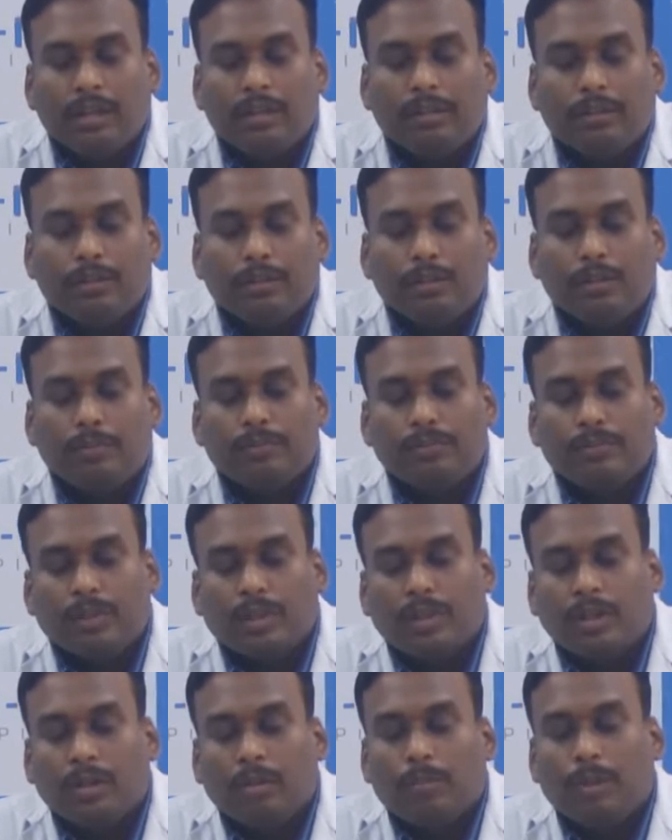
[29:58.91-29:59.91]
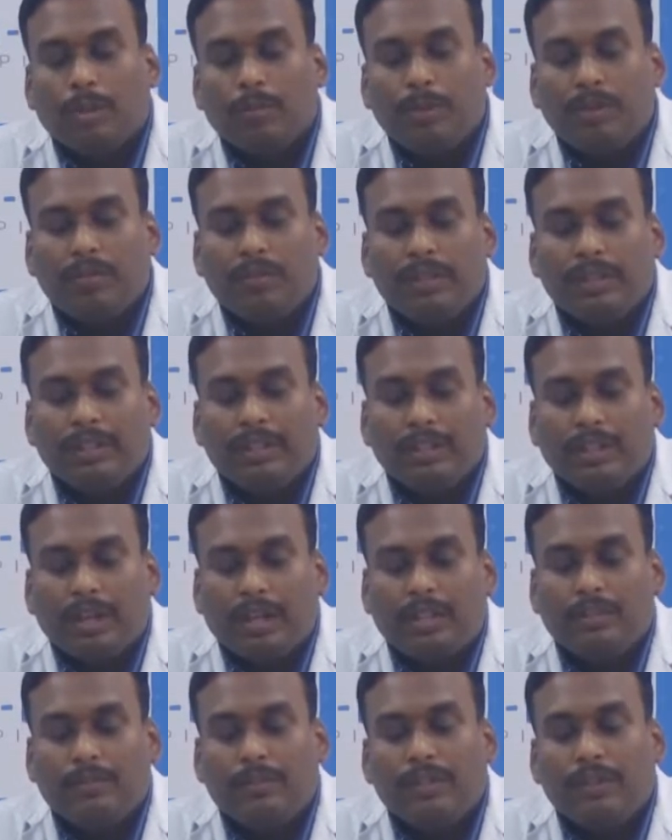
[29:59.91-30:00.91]
So people with
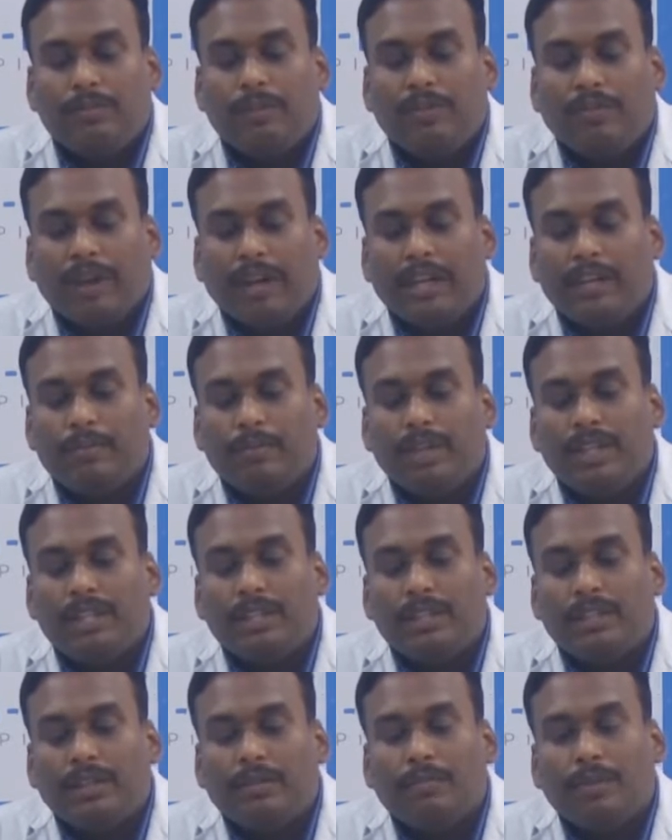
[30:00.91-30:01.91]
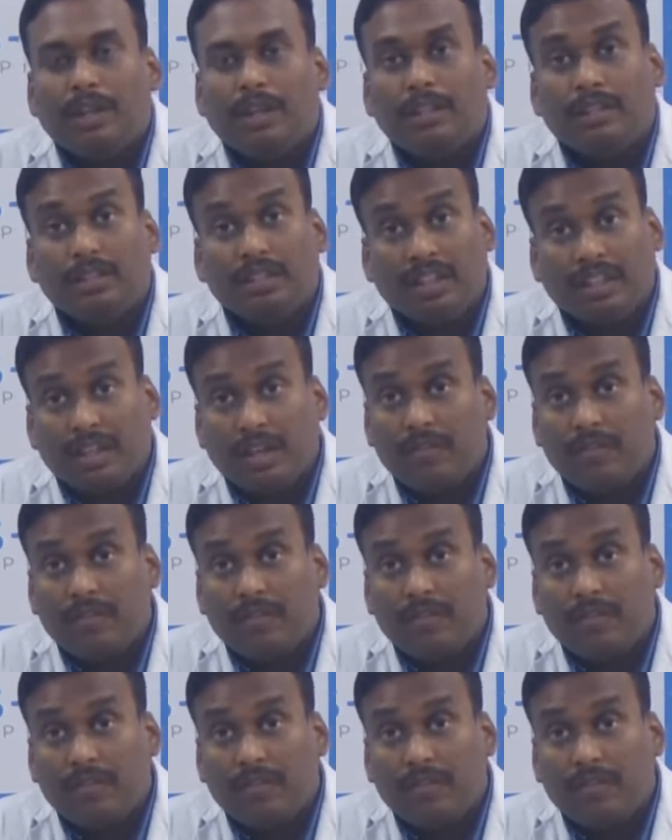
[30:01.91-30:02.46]
Alzheimer's may find images in mirrors, they're